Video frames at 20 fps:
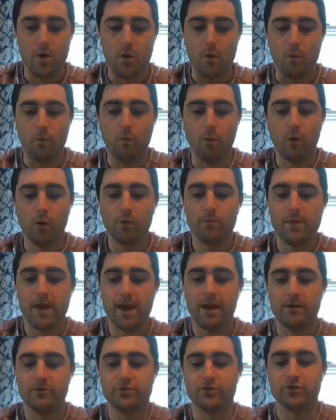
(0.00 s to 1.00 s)
Warm
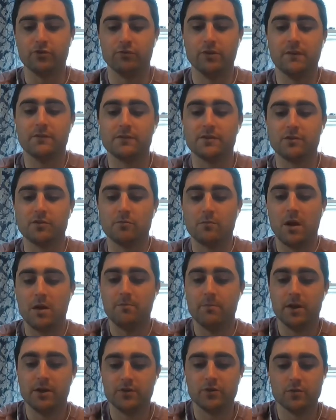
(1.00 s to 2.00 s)
air drifts through my
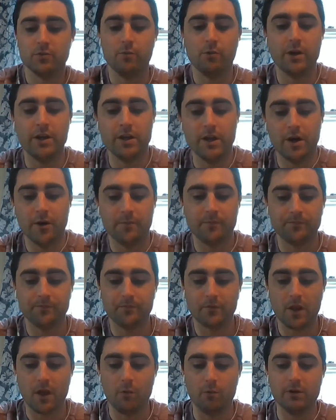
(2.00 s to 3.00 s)
bedroom window.
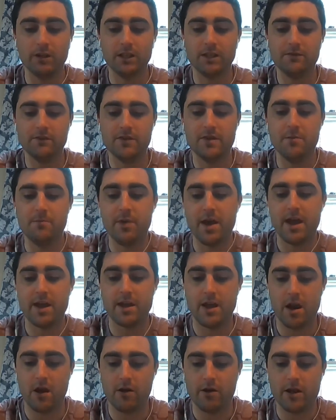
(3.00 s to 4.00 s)
We live in the Bay
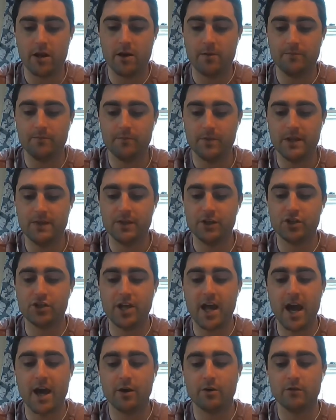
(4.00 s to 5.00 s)
Area, in the
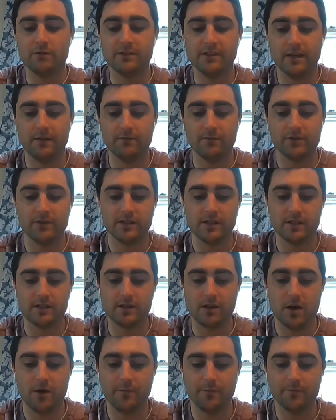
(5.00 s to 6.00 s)
shadow of San
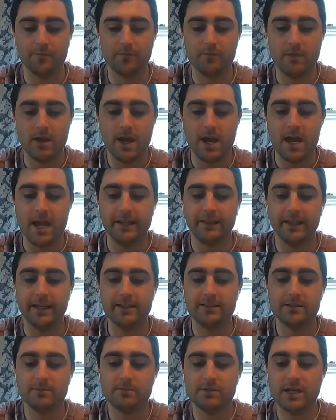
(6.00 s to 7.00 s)
Francisco, and
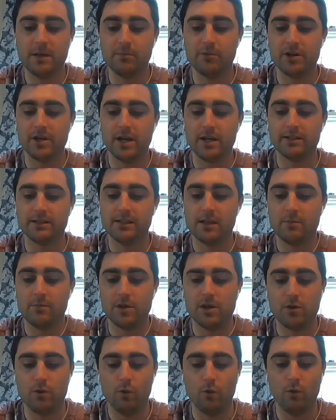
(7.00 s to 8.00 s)
late September nights can
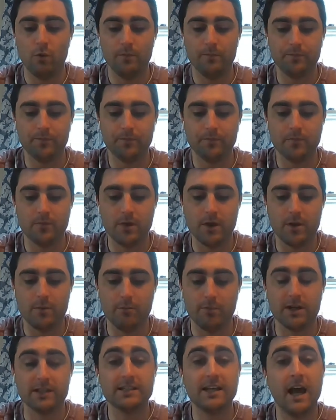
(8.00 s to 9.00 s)
be cool.
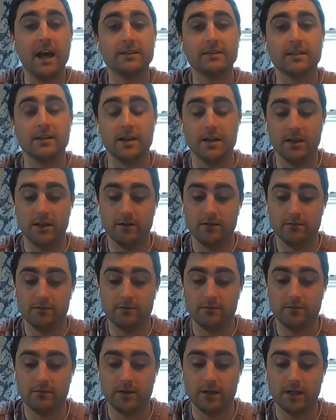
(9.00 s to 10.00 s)
But it's hot tonight,
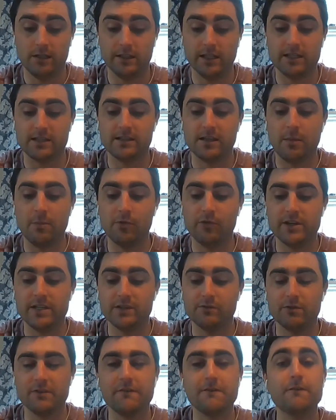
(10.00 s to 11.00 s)
like summer
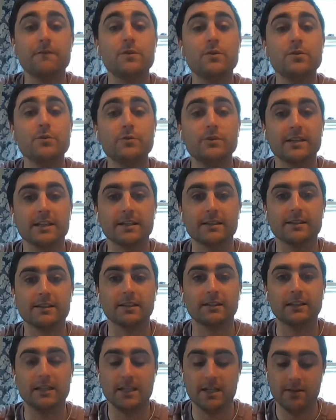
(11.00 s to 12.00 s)
is refusing to
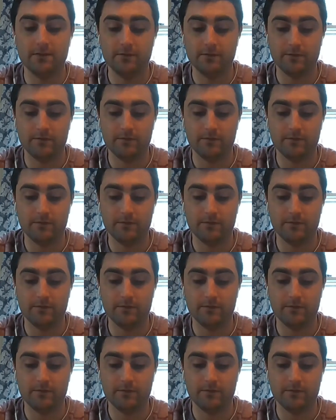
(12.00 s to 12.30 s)
leave.